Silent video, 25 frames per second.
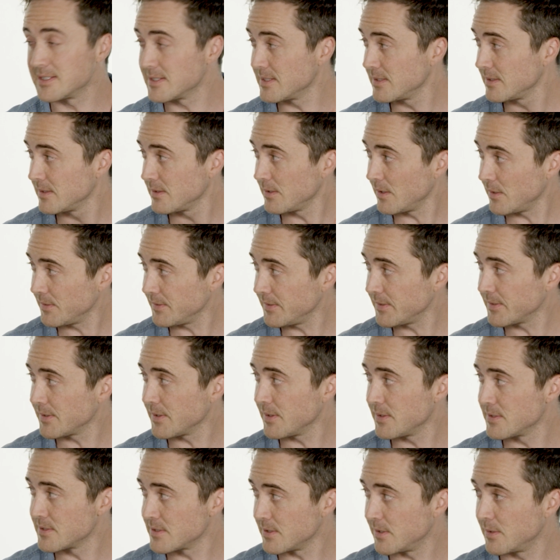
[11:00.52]
There's a lot that
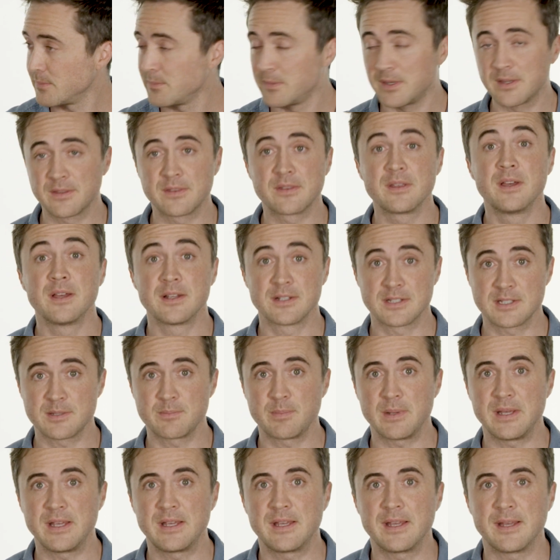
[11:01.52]
goes on with
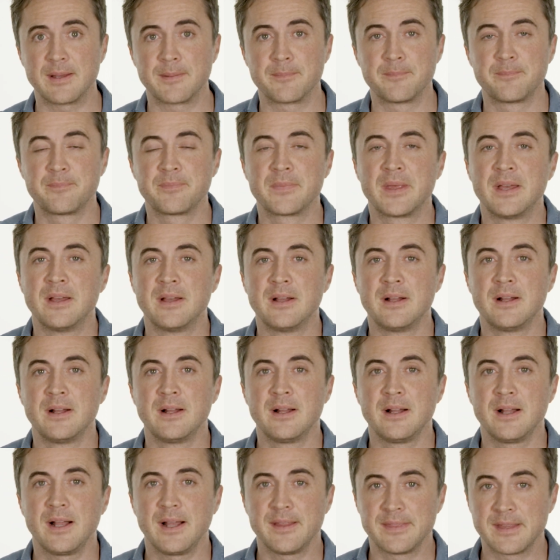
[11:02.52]
speaking.
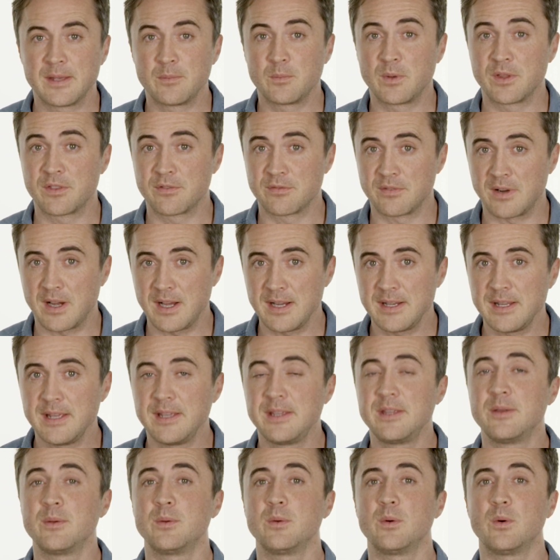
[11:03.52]
And then with
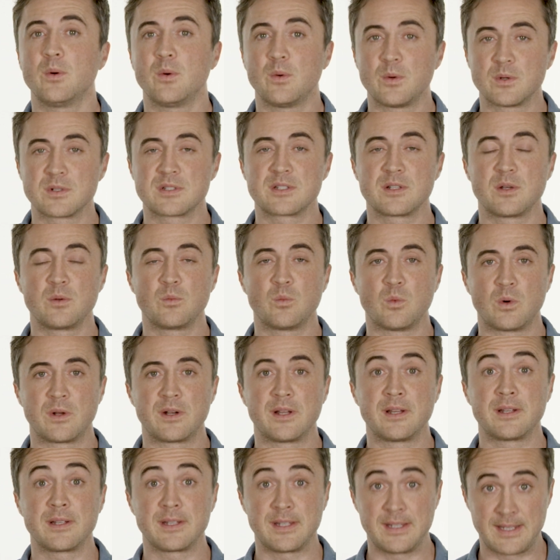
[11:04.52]
writing, you also
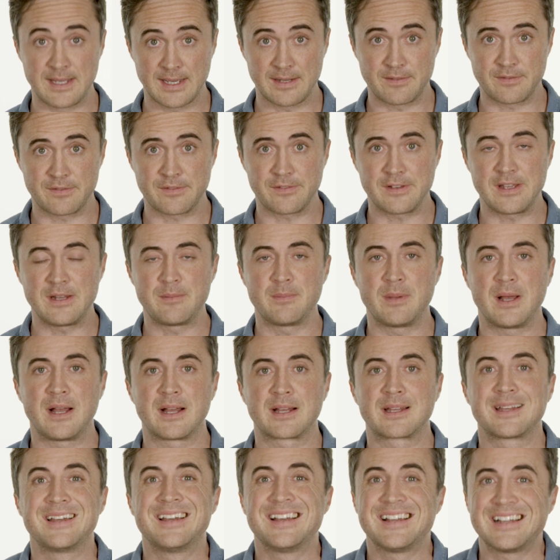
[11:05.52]
want to get
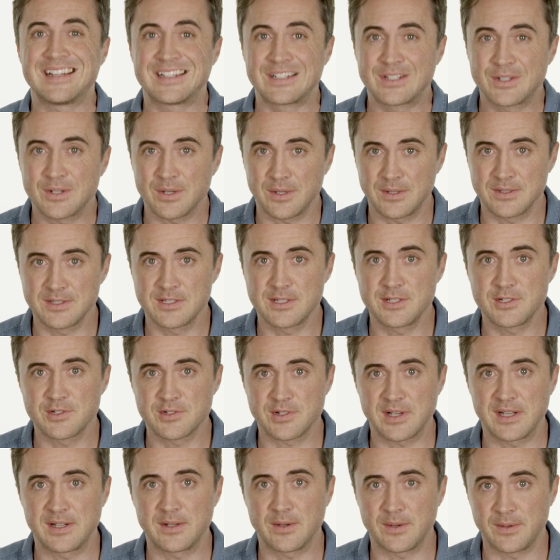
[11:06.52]
feedback and
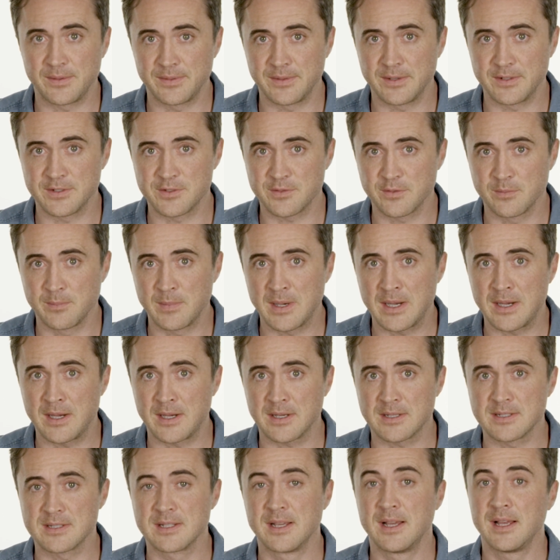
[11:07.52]
concentrate on those
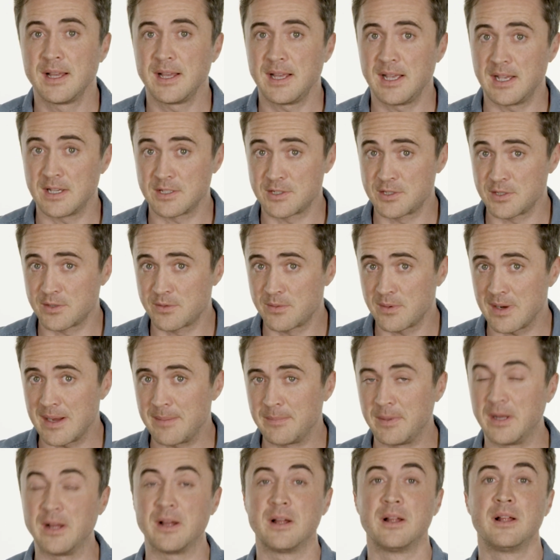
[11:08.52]
remarks. How's your
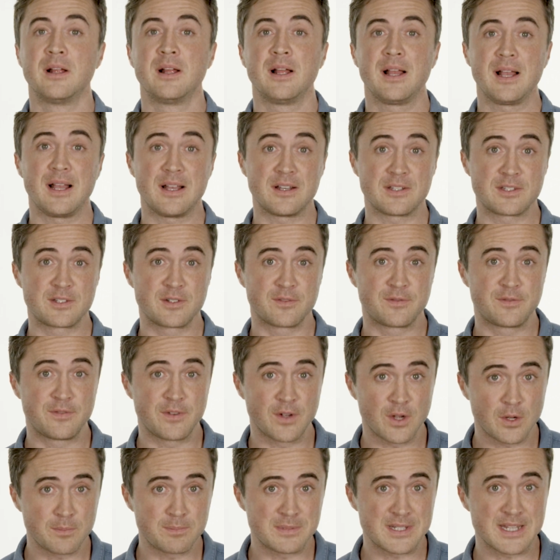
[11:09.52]
grammar? How's your
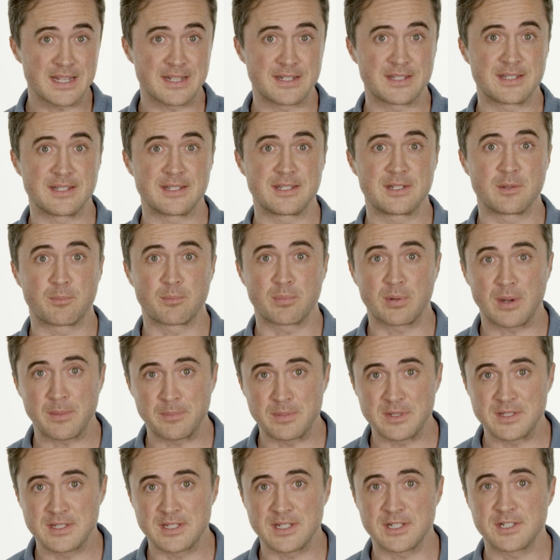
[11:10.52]
verb tenses, your
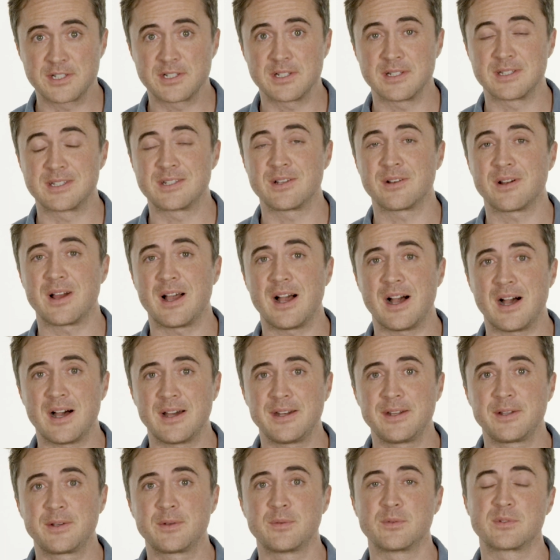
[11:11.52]
prepositions, your
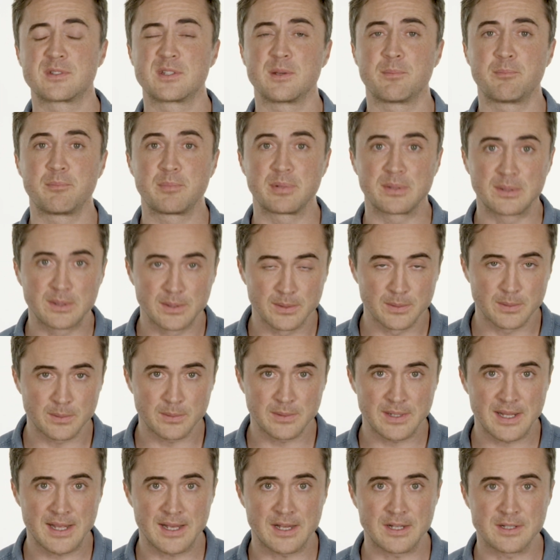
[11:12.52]
articles, your
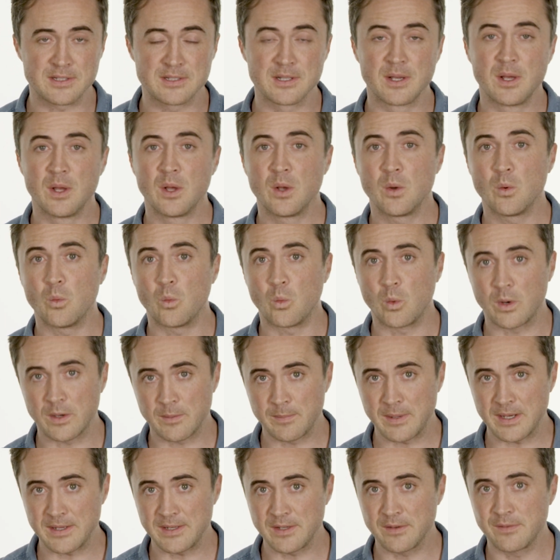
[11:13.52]
plural nouns? What
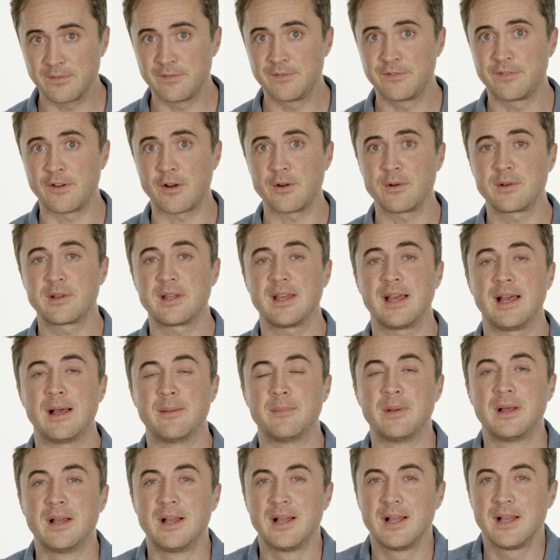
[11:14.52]
about your
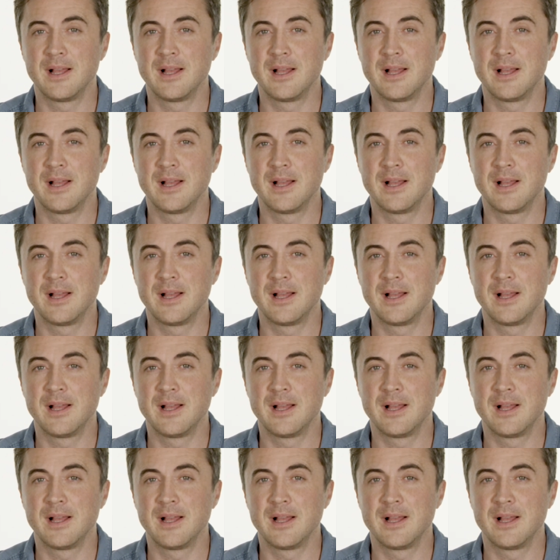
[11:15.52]
vocab?